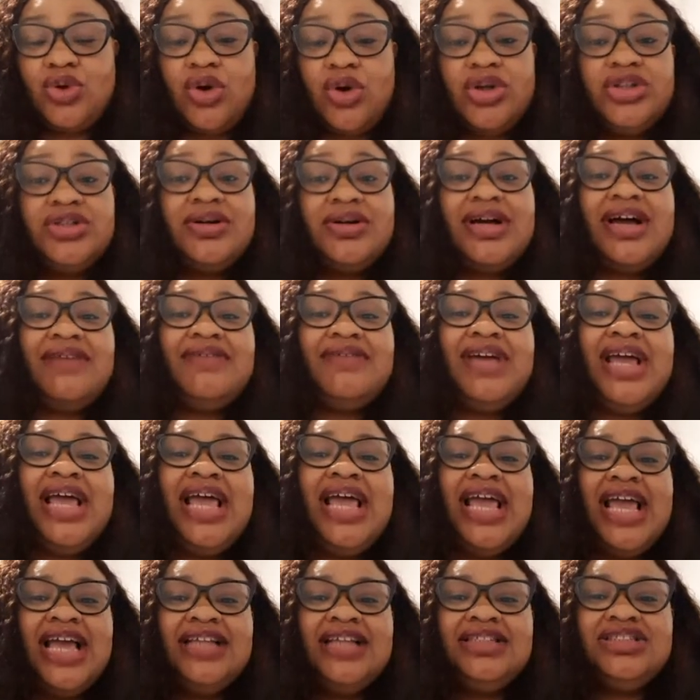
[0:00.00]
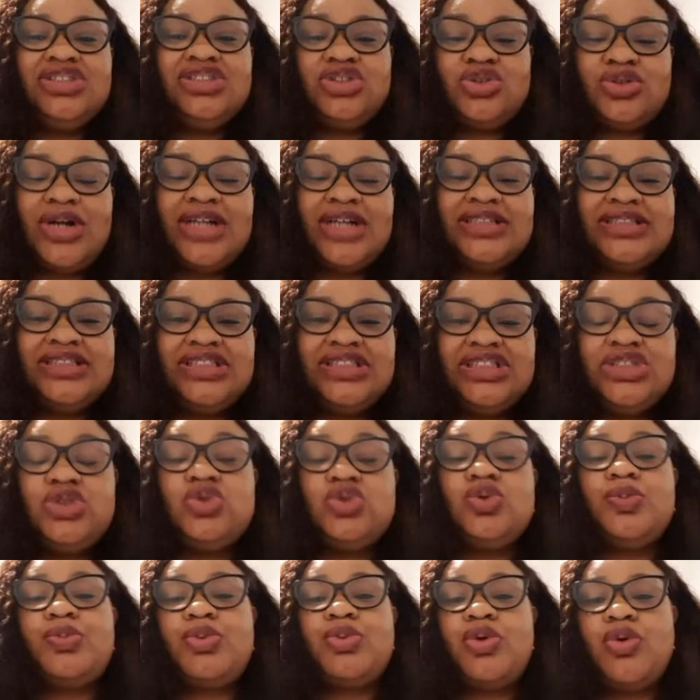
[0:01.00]
or you don't have any strategy
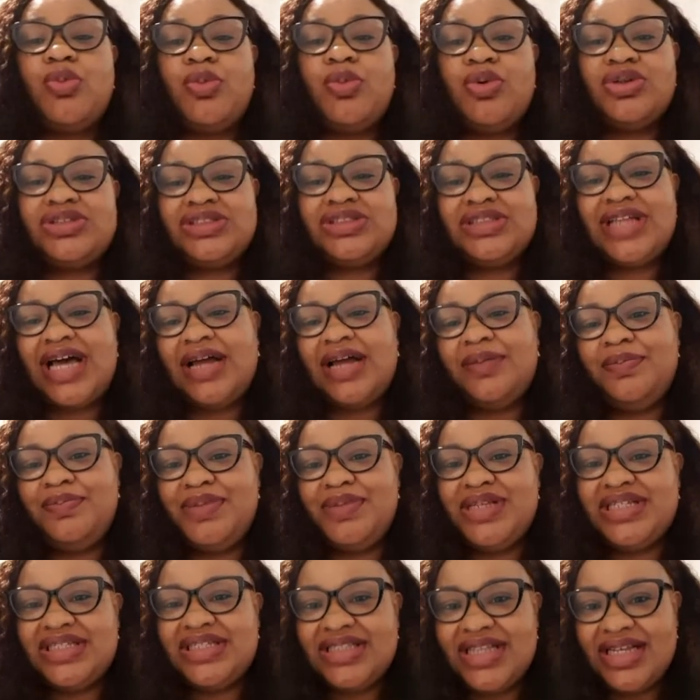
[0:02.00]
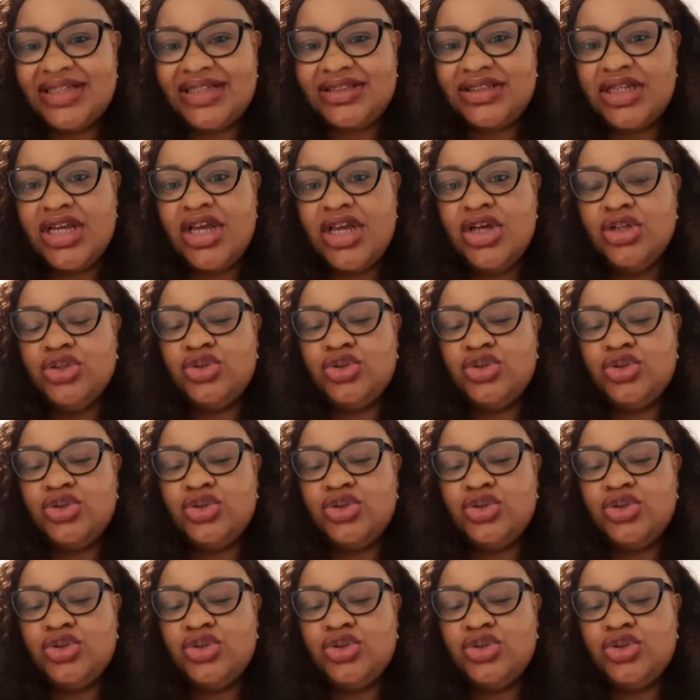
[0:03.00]
to promote that business